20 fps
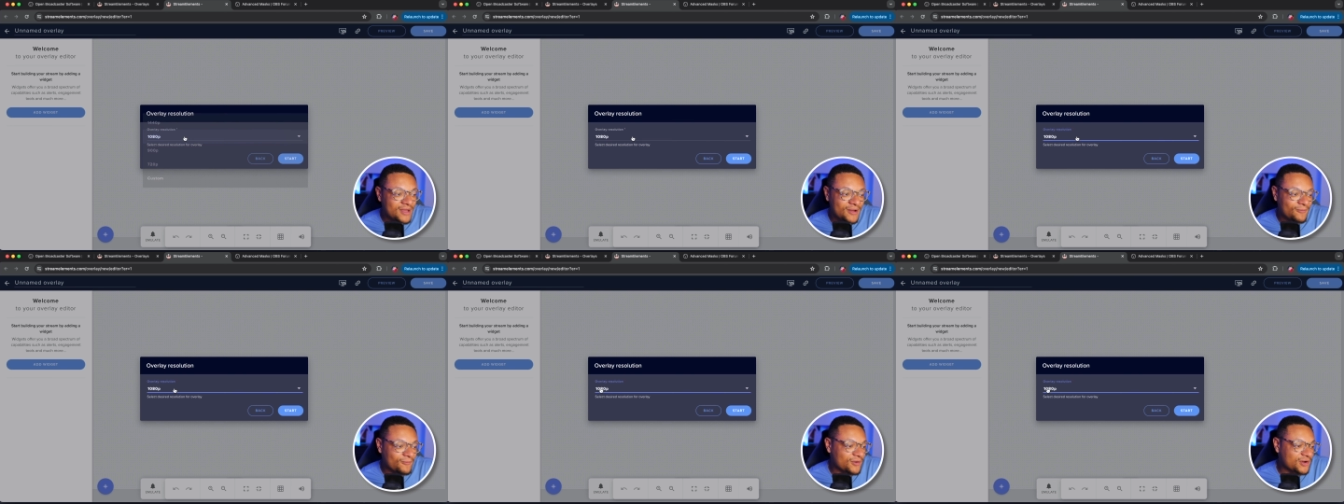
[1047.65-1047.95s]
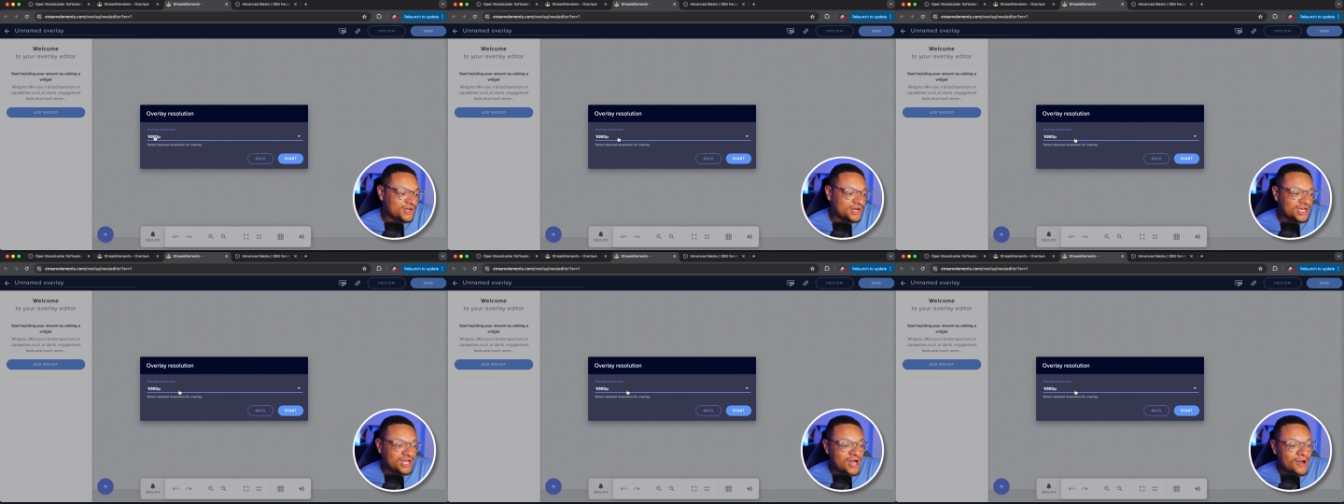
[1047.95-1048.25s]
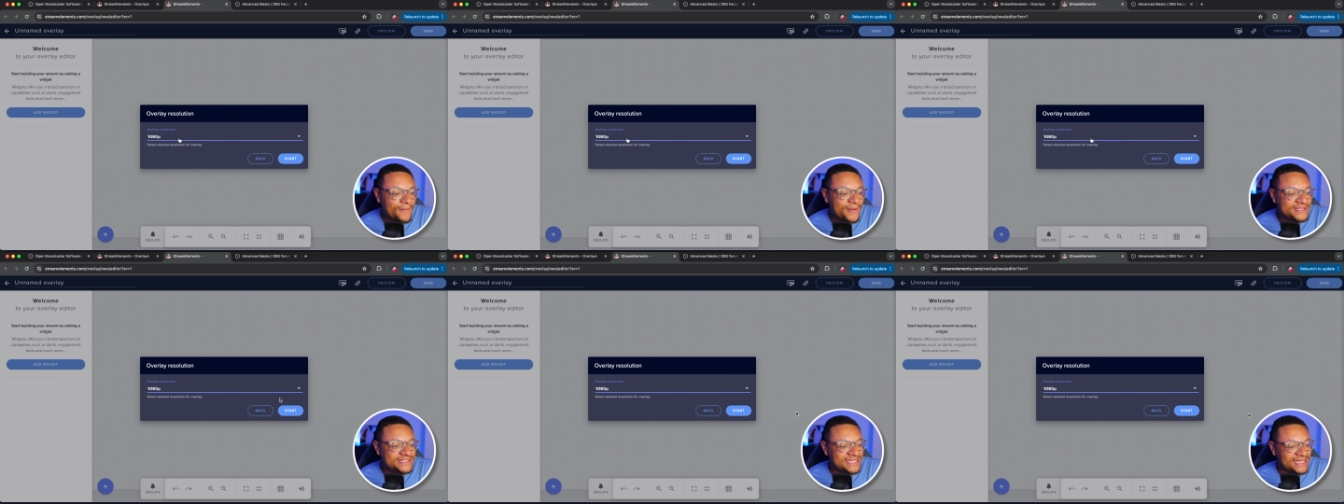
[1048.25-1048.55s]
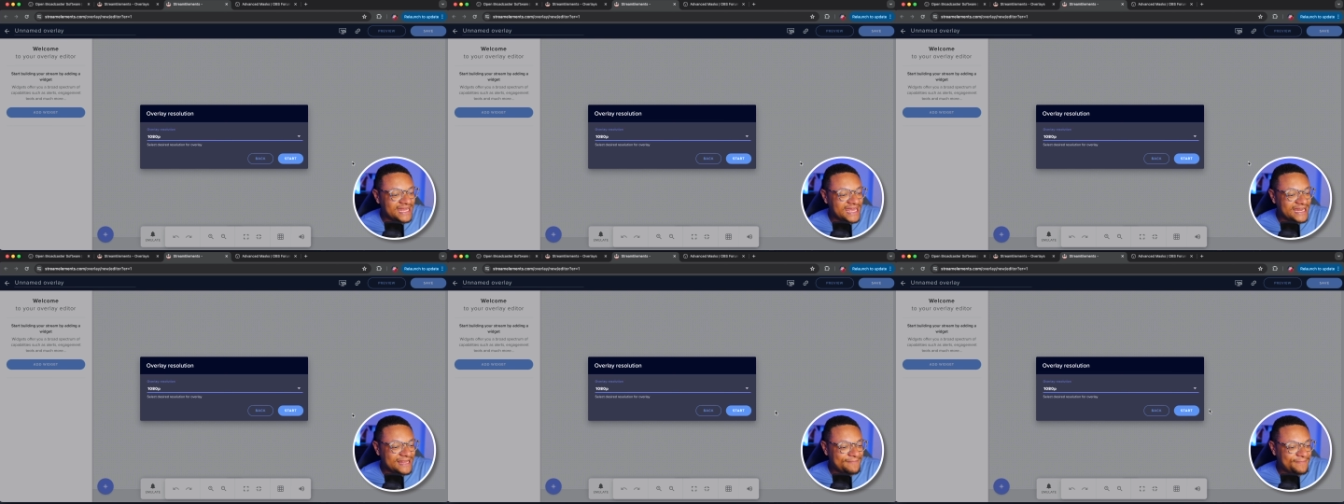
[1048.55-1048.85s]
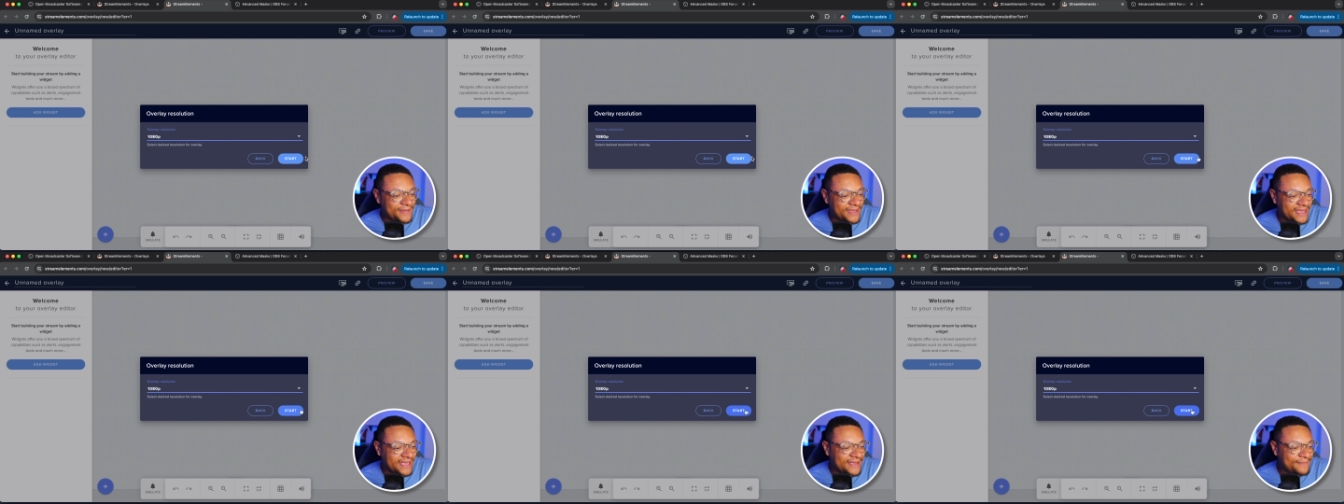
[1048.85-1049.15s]
We're gonna go with
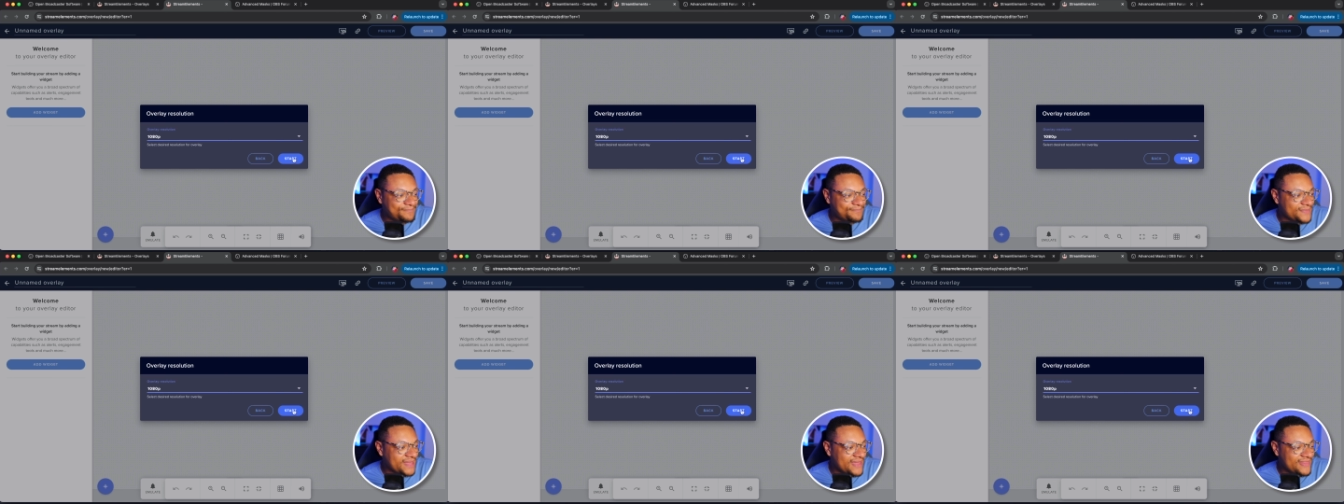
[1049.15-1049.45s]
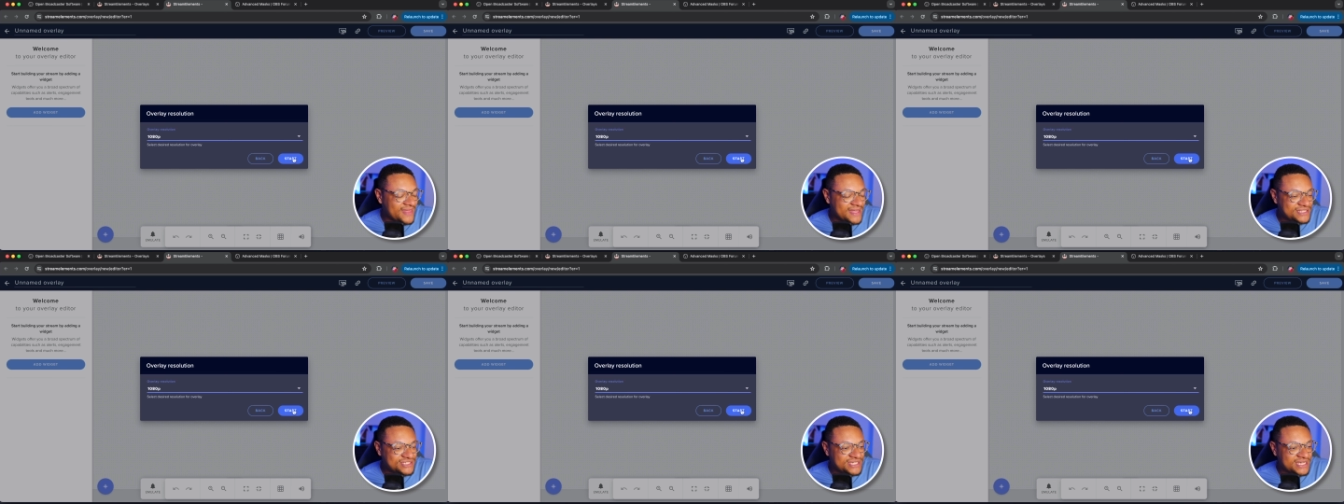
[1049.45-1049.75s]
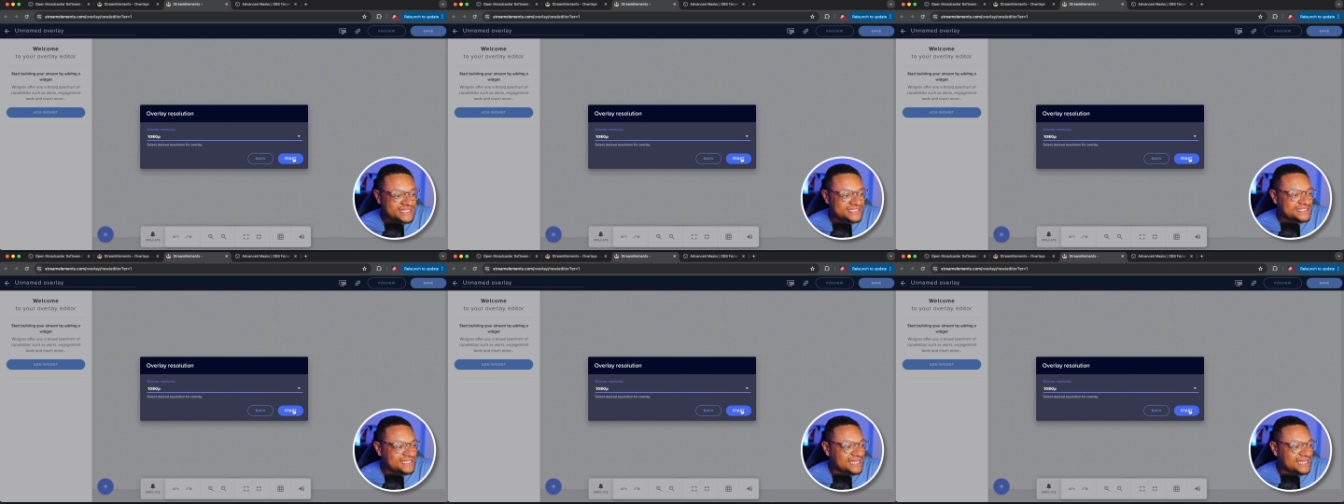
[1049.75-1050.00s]
1080p and then just